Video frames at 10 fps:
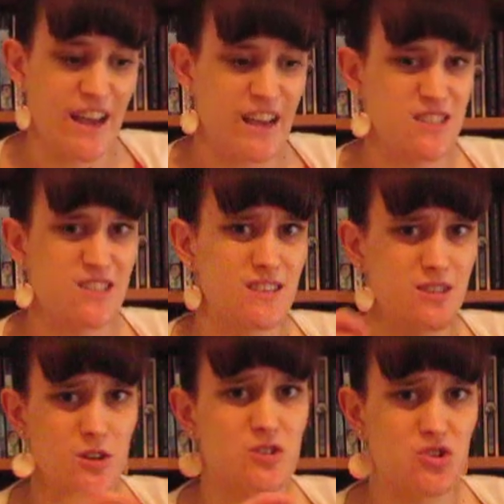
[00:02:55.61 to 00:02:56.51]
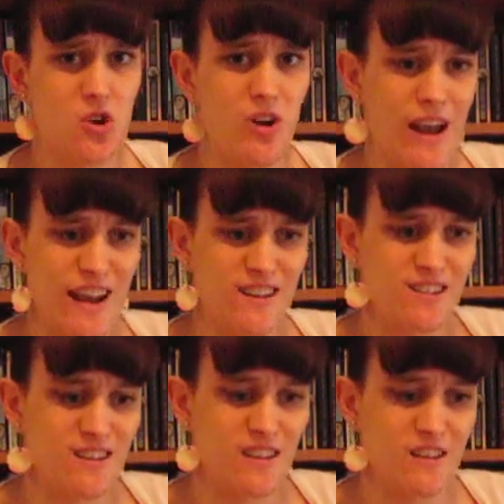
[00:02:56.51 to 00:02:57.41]
is so strong,
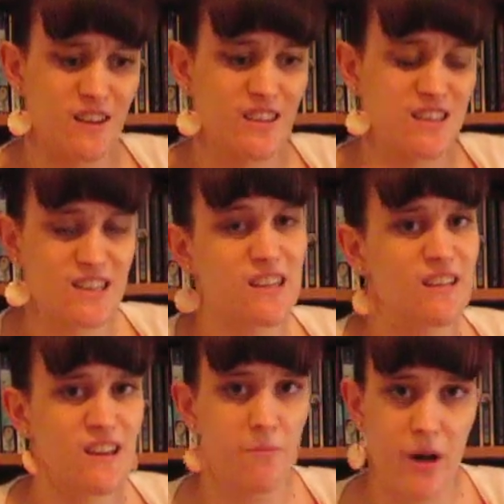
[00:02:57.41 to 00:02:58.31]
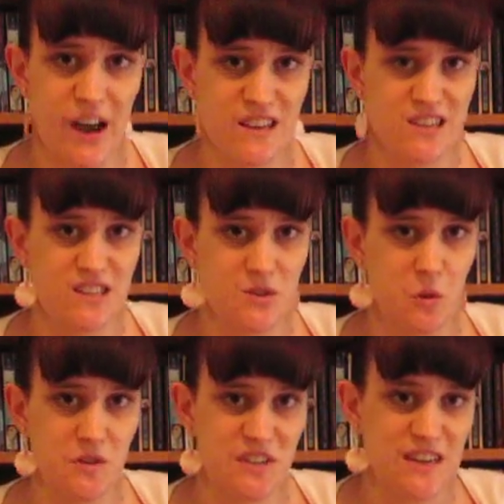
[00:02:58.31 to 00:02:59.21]
and there's clearly a bias
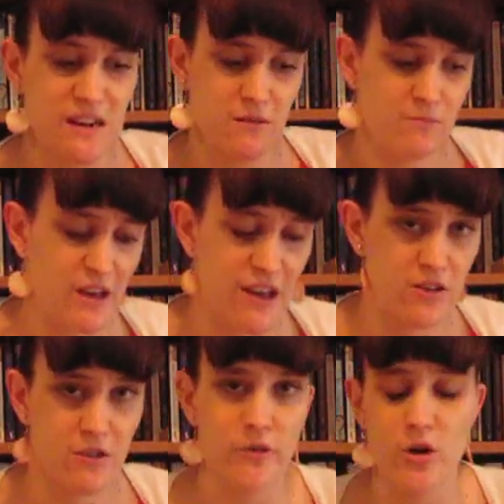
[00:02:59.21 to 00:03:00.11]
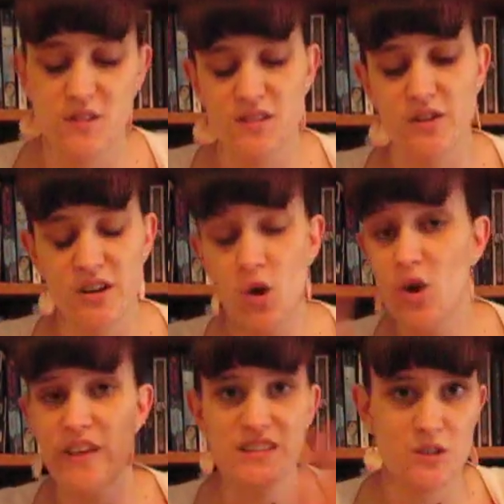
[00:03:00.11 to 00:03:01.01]
towards it and a heavier focus on it,
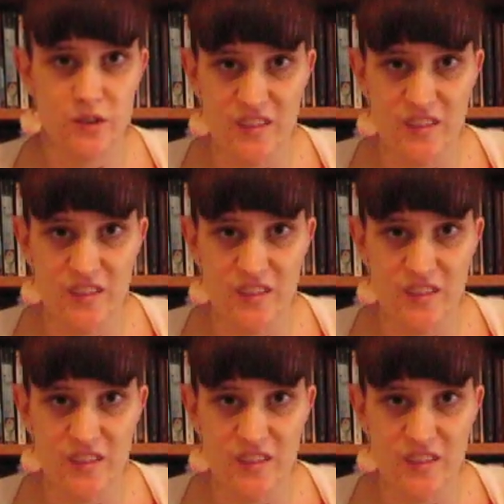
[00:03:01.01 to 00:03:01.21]
all that sort of